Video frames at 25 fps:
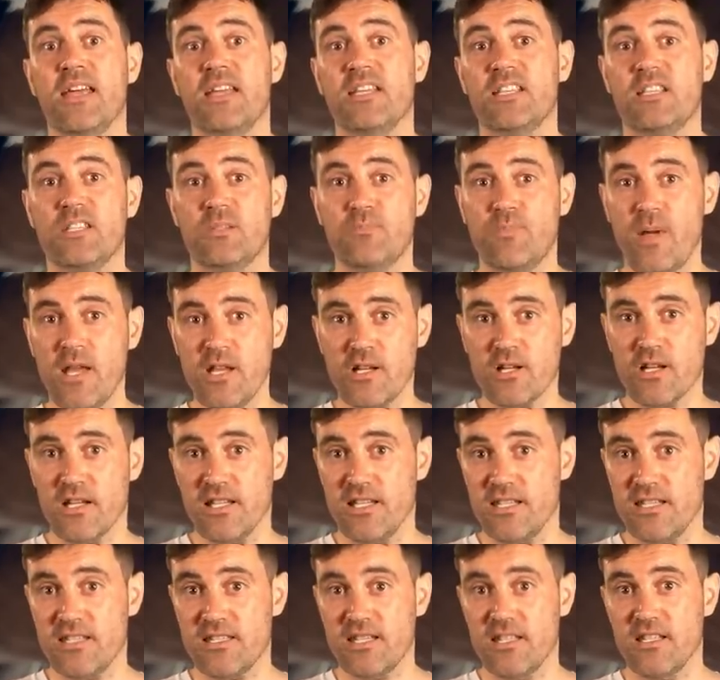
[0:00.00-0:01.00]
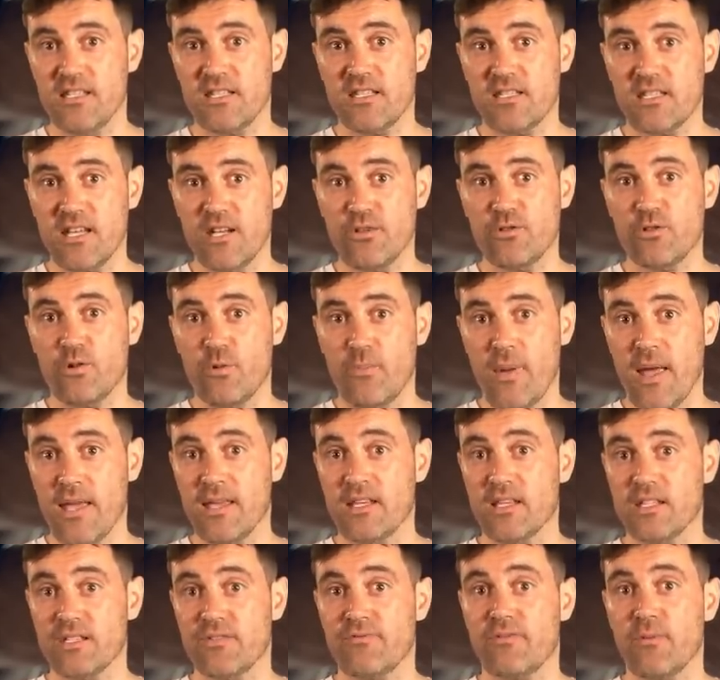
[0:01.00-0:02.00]
especially since central
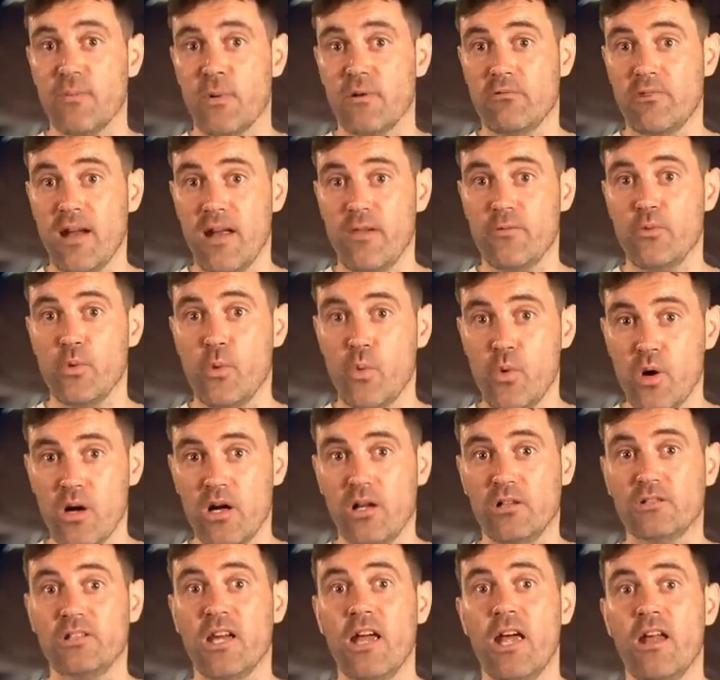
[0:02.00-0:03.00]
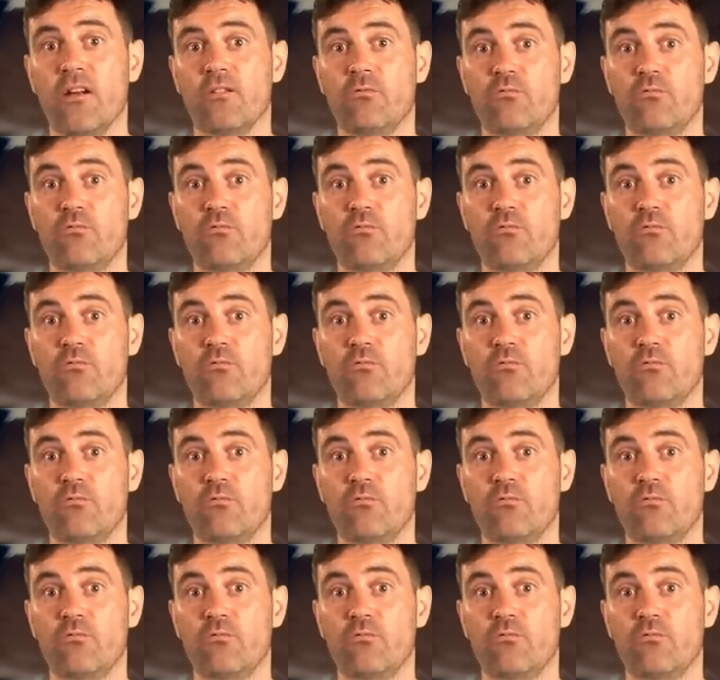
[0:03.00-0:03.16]
bankers from around the world